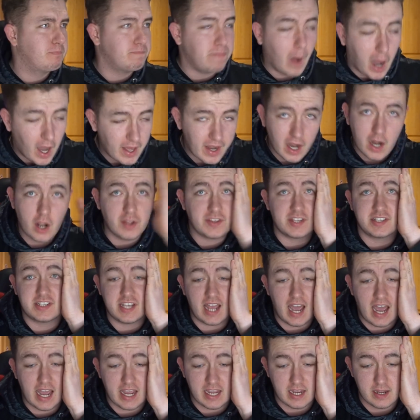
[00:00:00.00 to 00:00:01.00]
But I don't know what to
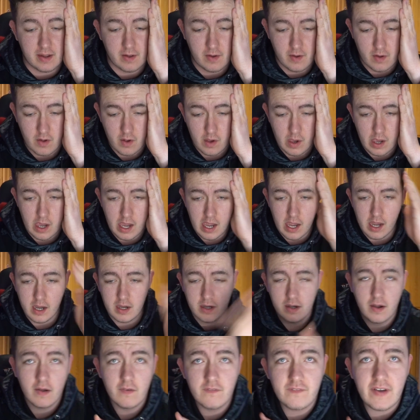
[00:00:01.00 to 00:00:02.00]
say!
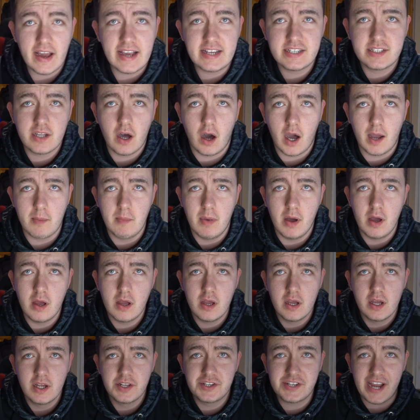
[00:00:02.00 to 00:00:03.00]

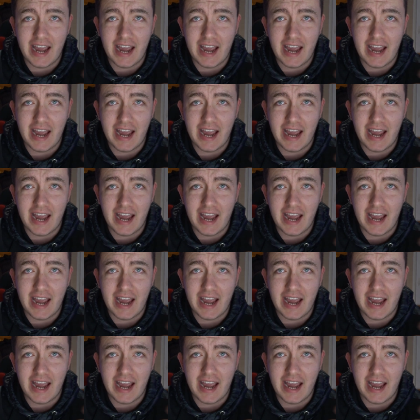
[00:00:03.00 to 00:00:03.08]
FaceTime.